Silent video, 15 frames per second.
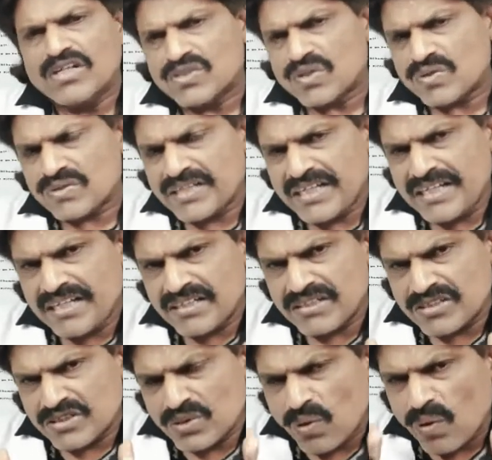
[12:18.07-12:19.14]
so the
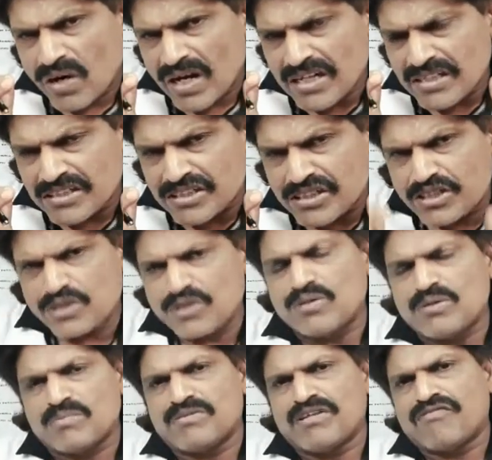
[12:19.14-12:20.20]
neural
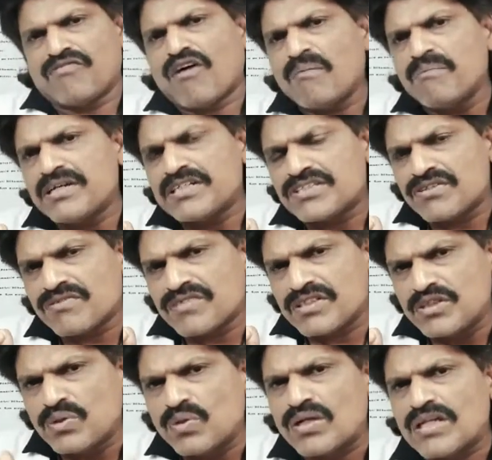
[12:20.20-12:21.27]
tube the formation of the
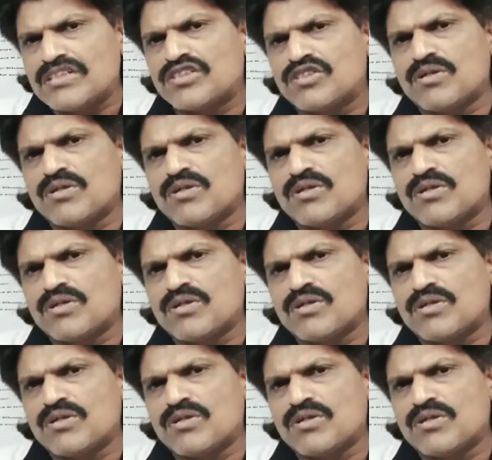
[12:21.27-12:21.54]
neural